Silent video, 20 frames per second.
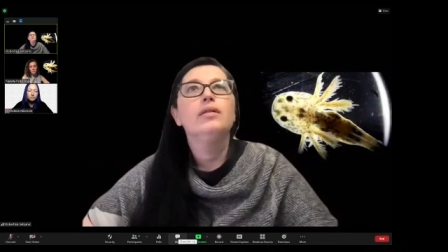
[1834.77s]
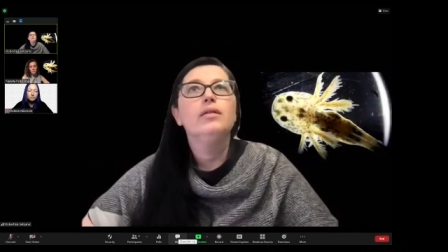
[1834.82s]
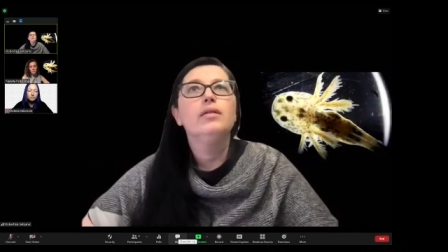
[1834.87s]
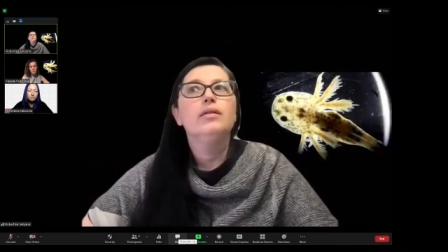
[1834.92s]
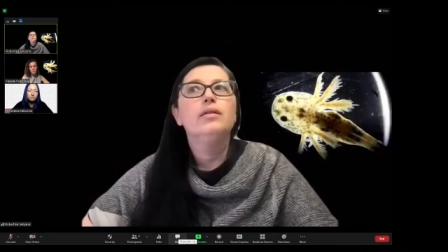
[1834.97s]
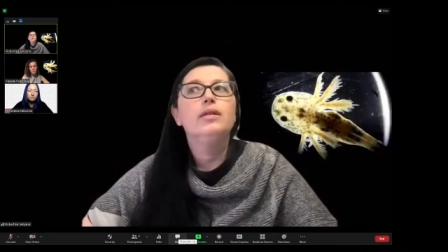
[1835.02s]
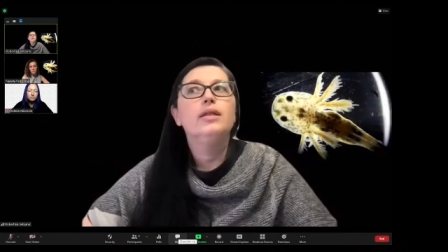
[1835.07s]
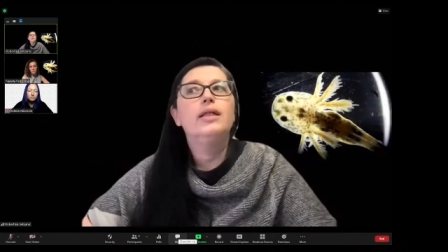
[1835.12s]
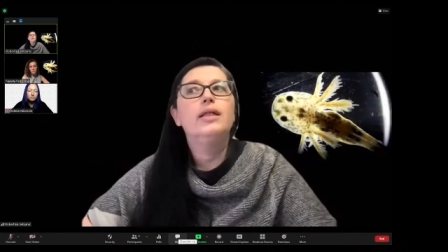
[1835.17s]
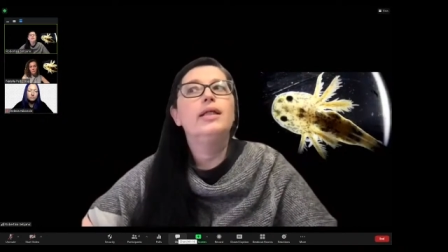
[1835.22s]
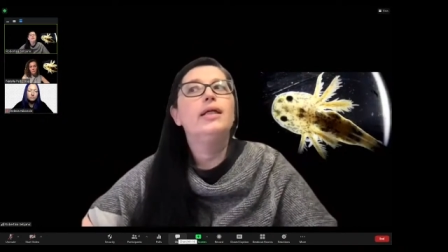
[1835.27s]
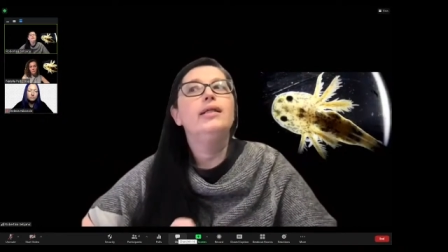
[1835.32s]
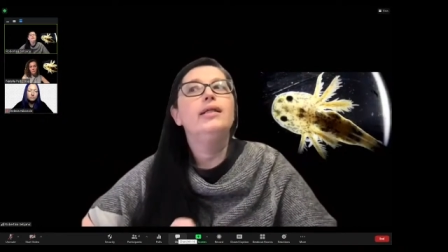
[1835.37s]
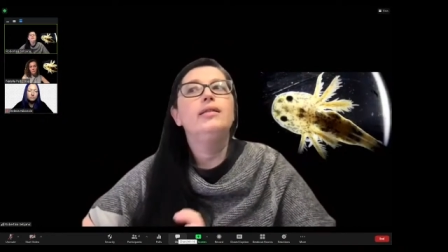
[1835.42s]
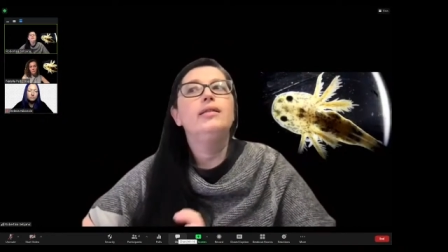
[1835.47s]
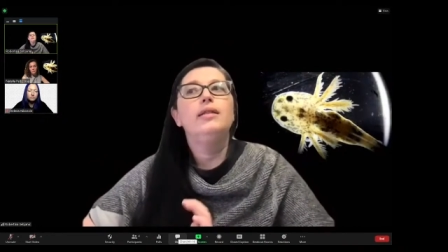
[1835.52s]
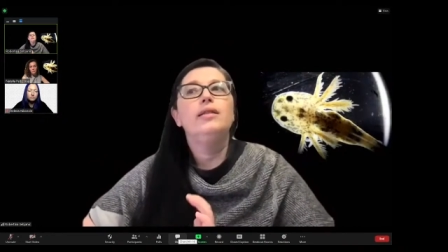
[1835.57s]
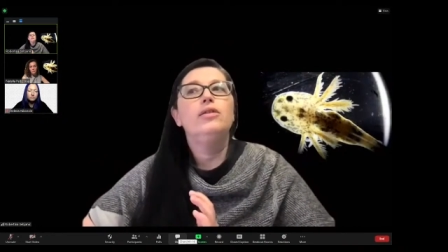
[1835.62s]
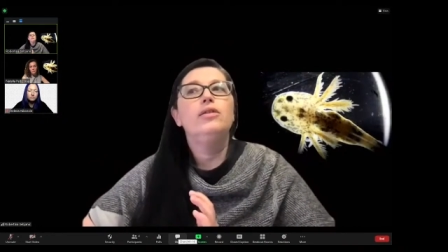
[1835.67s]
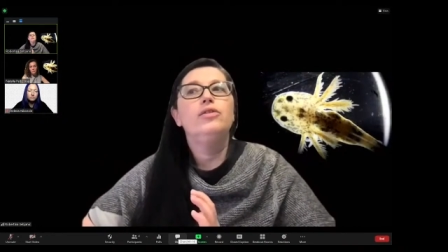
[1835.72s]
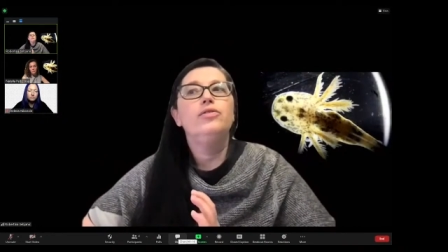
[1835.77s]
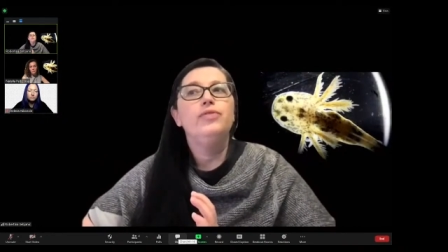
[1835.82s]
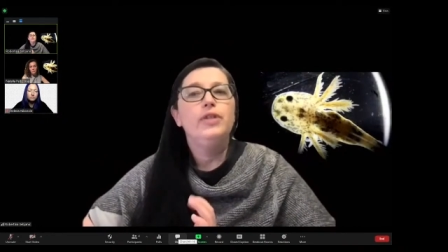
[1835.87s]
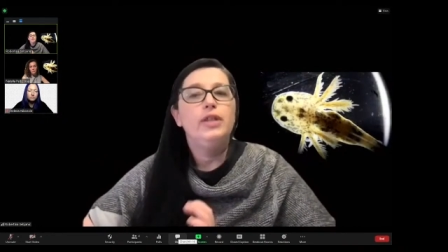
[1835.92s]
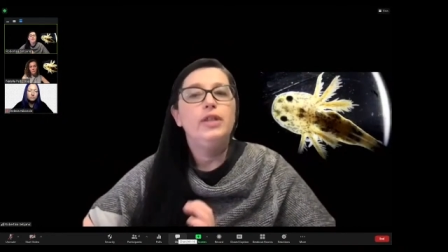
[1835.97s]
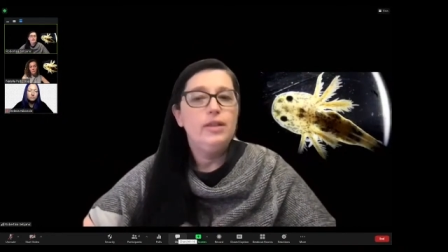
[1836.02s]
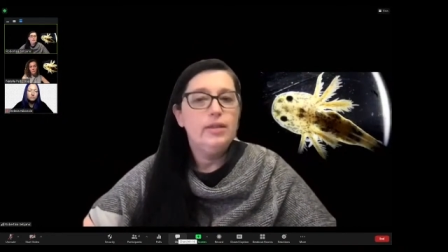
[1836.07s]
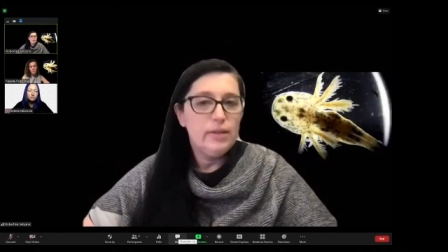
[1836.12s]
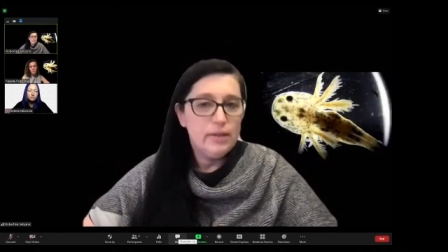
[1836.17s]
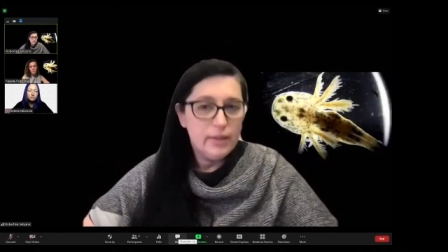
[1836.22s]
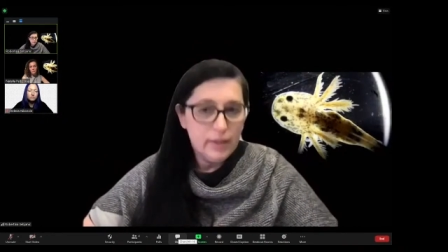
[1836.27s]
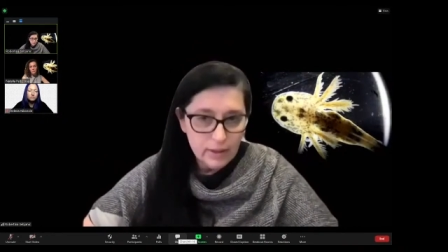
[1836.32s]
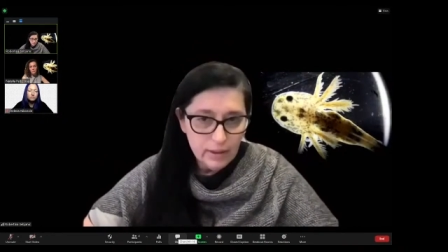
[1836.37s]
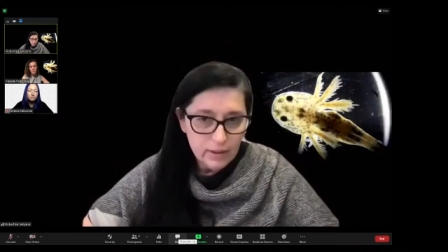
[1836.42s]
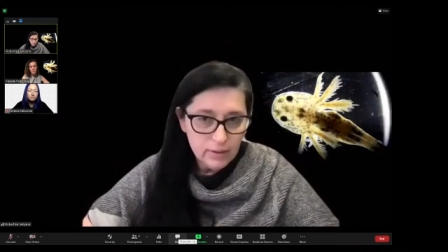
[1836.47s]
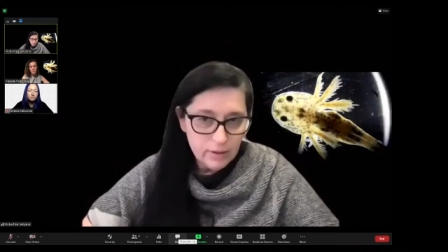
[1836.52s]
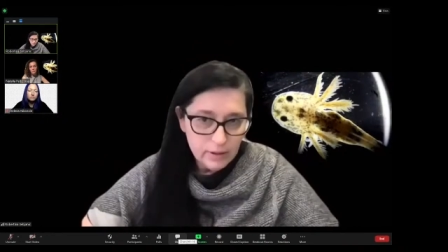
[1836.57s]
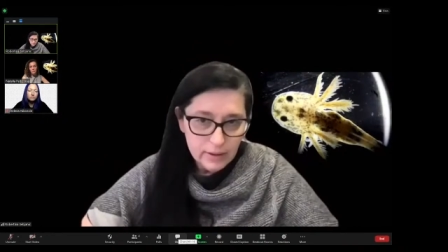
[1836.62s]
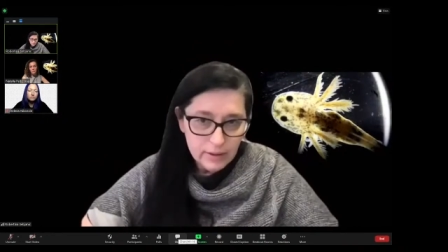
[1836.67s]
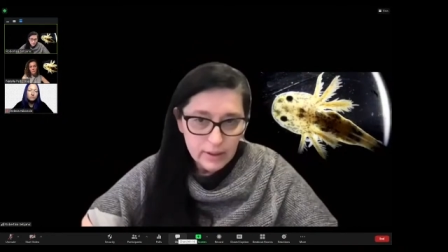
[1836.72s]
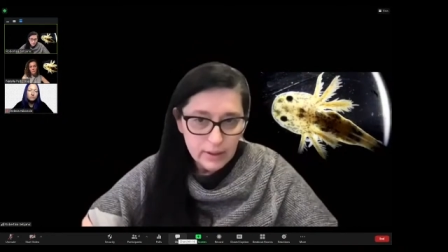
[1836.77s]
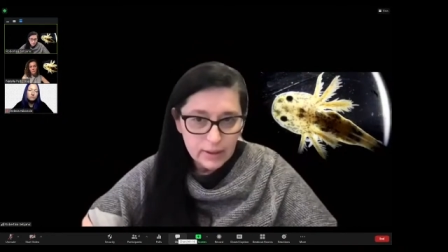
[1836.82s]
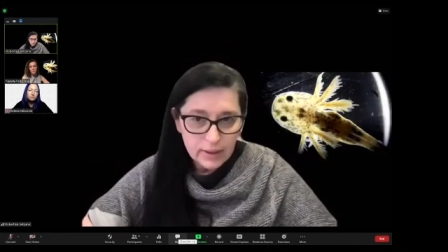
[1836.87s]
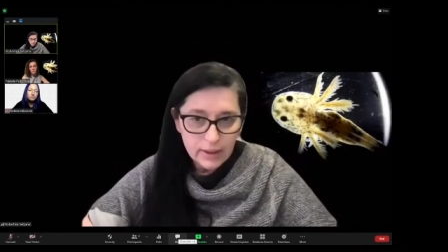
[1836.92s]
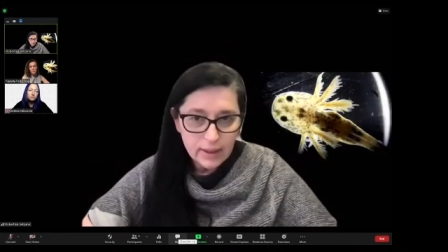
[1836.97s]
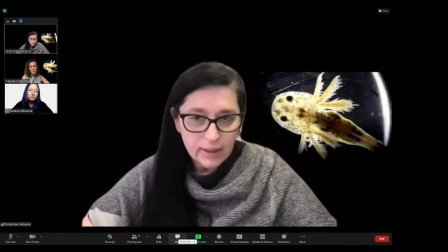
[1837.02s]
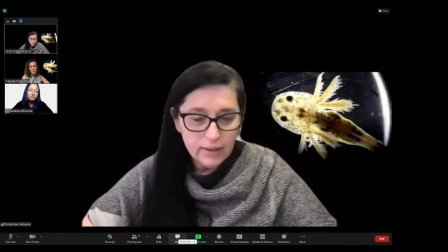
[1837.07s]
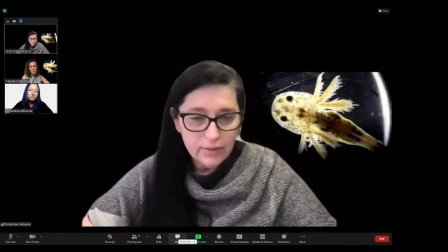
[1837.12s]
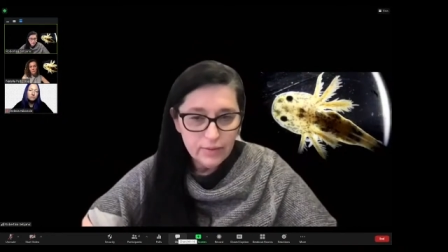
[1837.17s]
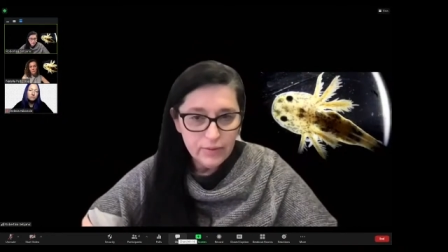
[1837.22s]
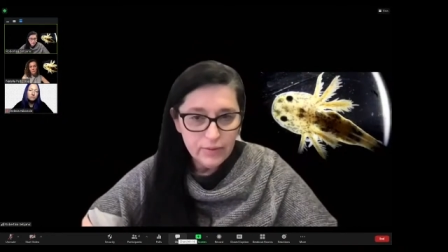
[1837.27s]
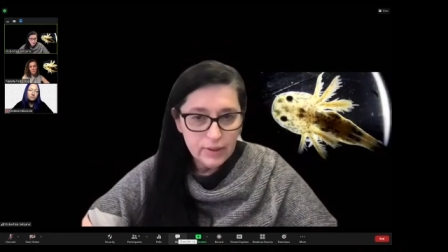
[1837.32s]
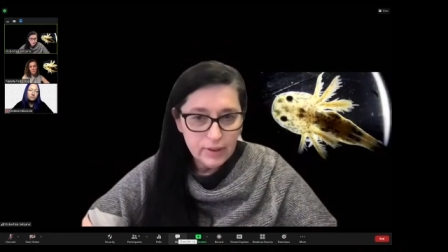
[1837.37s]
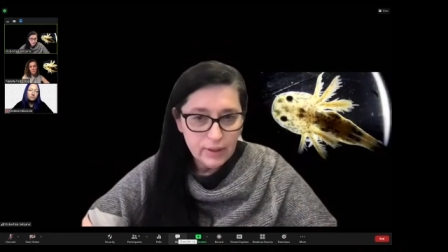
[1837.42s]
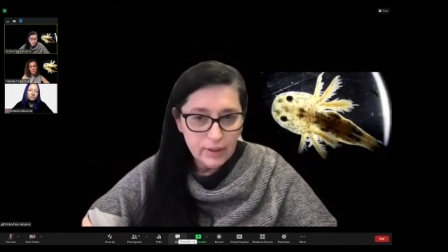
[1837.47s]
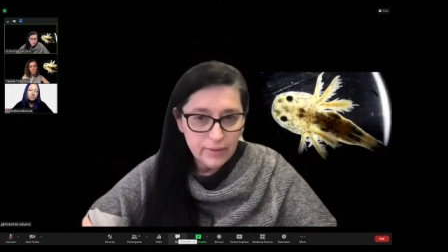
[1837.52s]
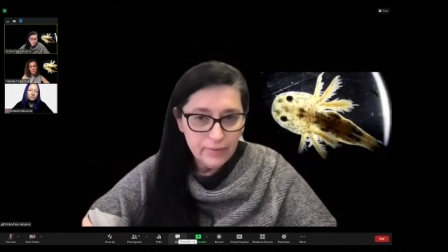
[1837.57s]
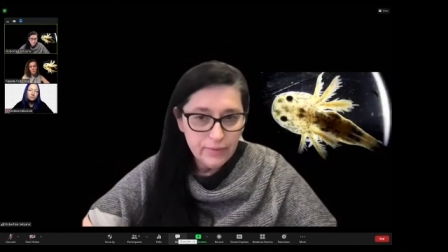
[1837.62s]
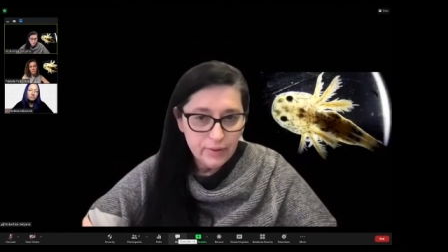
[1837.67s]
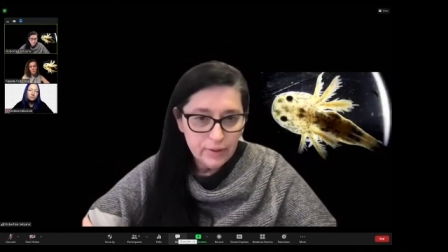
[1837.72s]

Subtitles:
The great thing of internet, all this kind of stuff,